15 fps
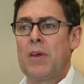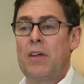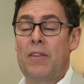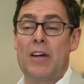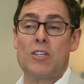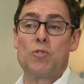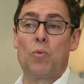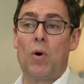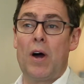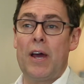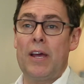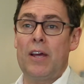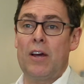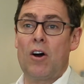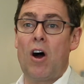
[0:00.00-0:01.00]
And that's
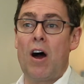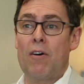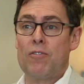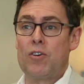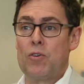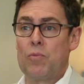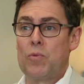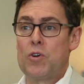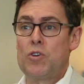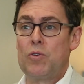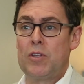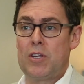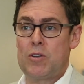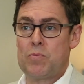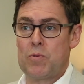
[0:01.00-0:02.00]
why often we're
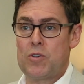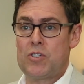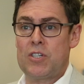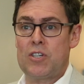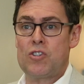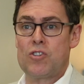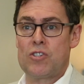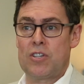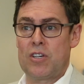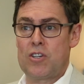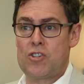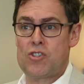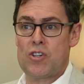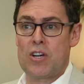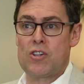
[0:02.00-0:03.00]
doing these procedures in
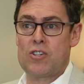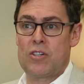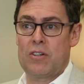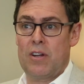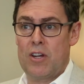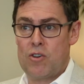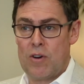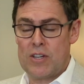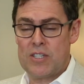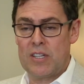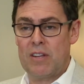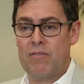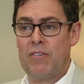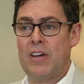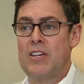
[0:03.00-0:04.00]
conjunction,
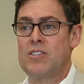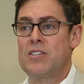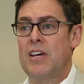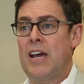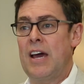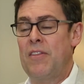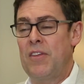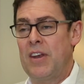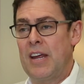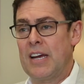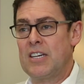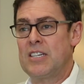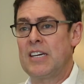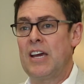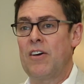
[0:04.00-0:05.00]
addressing the face and the
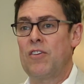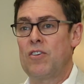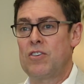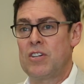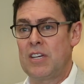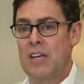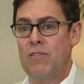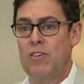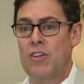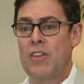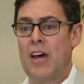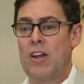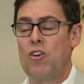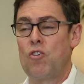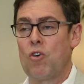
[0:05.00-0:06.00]
neck together to give you
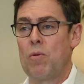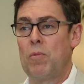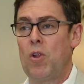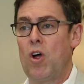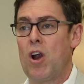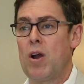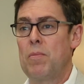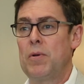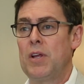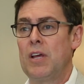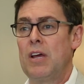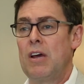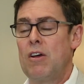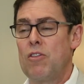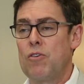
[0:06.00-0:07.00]
that normal
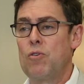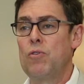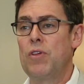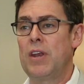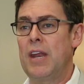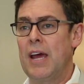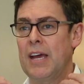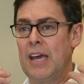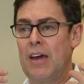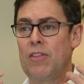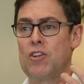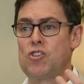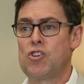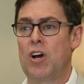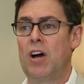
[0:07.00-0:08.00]
harmony through the neck
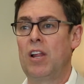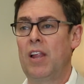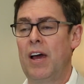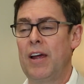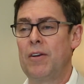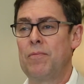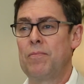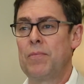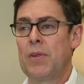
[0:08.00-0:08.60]
and the jawline.